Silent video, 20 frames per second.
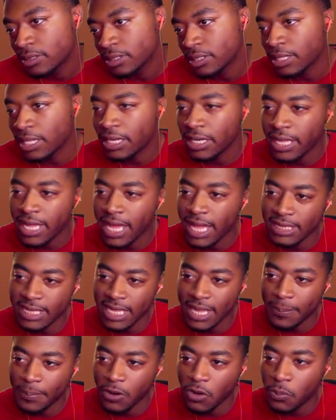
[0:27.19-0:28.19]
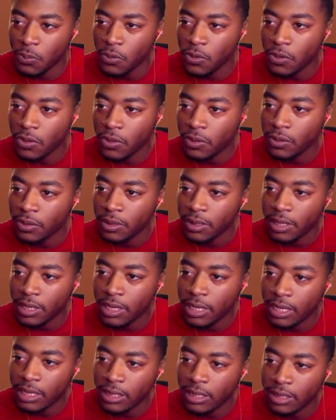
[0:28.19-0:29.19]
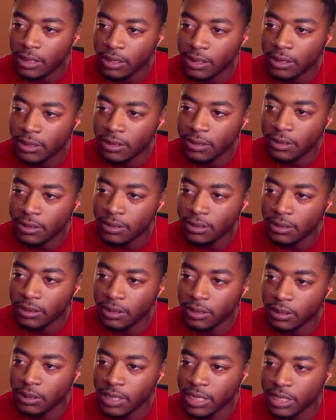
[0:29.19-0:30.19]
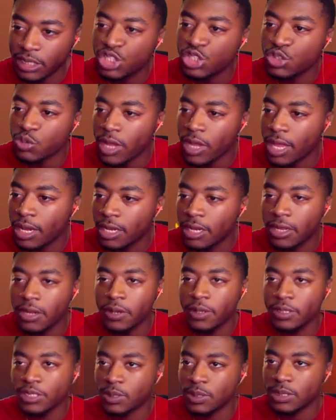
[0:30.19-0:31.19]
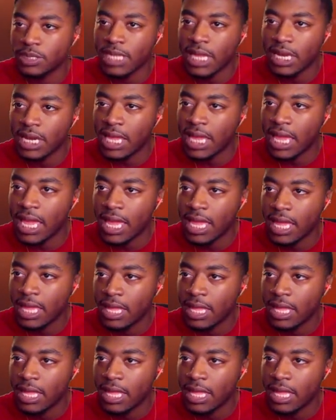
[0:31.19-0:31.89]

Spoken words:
Lyney has that purple little like strand in there, so it's kinda